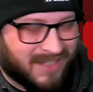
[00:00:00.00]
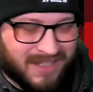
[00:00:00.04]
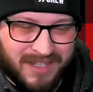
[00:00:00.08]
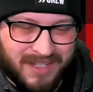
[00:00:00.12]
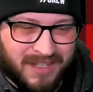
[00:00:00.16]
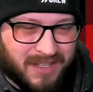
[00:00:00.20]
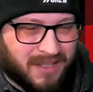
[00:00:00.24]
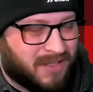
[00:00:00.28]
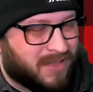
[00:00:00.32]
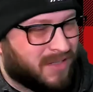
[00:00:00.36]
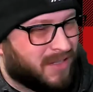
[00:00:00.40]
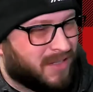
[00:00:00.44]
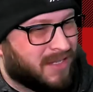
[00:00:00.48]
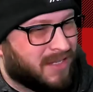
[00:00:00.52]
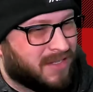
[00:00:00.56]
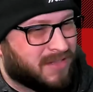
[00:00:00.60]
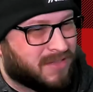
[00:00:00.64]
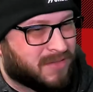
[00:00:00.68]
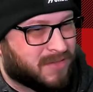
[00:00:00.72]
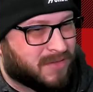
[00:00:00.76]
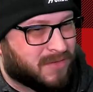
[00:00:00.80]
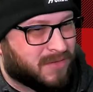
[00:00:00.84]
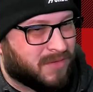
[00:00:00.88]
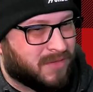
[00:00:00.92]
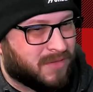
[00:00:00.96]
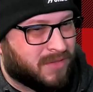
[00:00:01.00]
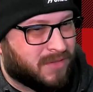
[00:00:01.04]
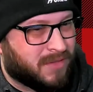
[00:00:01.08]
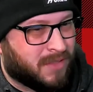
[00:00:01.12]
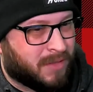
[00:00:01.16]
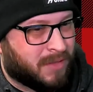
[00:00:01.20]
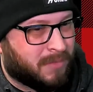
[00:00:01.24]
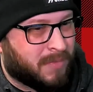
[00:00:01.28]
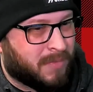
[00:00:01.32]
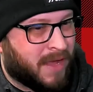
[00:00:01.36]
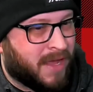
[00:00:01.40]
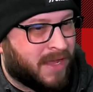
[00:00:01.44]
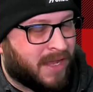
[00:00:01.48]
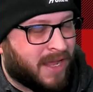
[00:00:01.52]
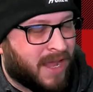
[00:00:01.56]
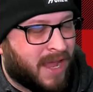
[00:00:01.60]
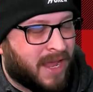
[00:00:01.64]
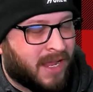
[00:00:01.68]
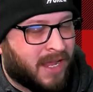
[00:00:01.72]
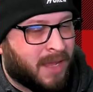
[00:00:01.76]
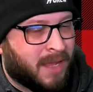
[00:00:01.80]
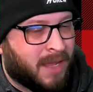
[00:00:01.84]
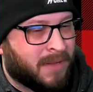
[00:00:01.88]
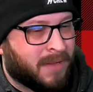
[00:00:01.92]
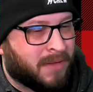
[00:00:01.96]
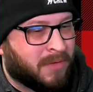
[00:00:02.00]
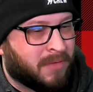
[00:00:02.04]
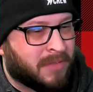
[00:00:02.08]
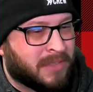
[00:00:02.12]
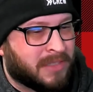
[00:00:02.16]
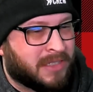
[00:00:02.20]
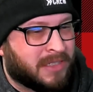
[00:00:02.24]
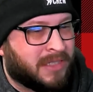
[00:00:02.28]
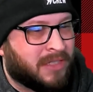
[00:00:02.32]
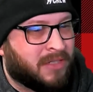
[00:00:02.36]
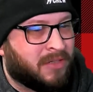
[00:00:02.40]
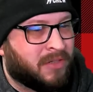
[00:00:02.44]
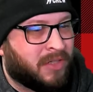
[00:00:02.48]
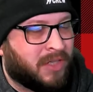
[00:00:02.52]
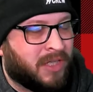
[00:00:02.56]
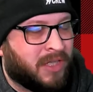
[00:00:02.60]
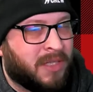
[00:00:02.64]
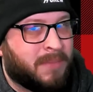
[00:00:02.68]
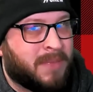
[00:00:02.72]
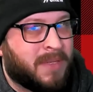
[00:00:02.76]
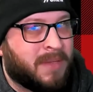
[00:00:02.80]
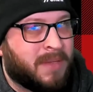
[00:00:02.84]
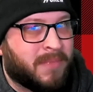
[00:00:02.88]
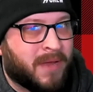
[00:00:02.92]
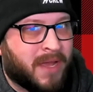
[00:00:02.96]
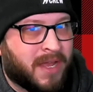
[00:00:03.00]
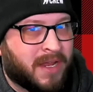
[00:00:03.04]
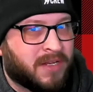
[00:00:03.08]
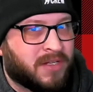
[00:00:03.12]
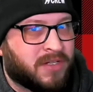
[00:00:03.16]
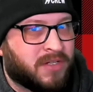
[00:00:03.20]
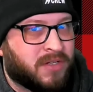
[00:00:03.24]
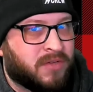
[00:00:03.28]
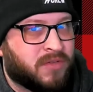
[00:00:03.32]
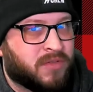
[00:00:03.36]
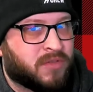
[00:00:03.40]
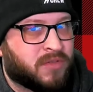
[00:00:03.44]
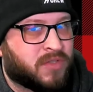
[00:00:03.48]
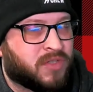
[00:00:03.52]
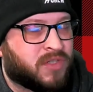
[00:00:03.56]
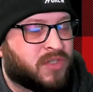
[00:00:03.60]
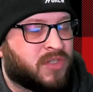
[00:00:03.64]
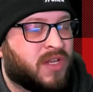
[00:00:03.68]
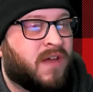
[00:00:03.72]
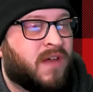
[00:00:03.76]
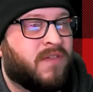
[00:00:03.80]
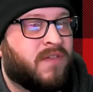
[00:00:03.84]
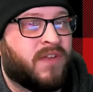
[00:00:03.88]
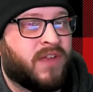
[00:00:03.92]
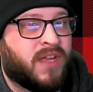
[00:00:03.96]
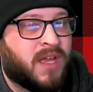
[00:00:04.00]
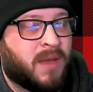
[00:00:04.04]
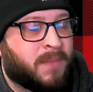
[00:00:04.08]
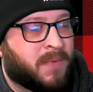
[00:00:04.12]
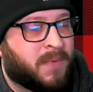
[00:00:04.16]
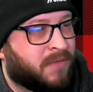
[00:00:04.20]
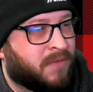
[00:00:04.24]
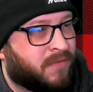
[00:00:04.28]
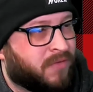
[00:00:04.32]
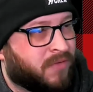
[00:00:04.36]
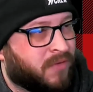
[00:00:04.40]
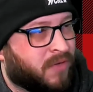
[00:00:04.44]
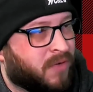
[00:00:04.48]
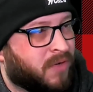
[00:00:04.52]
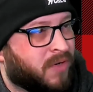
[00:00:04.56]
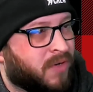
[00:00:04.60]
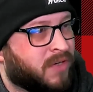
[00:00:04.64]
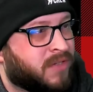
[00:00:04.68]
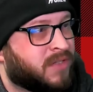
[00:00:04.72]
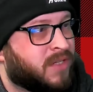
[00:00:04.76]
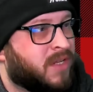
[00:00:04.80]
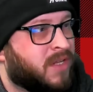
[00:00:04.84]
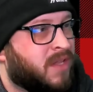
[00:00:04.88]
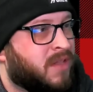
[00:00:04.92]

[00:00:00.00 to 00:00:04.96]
It's the guy coming with his little clipping bike shoes, scuffing up your floors.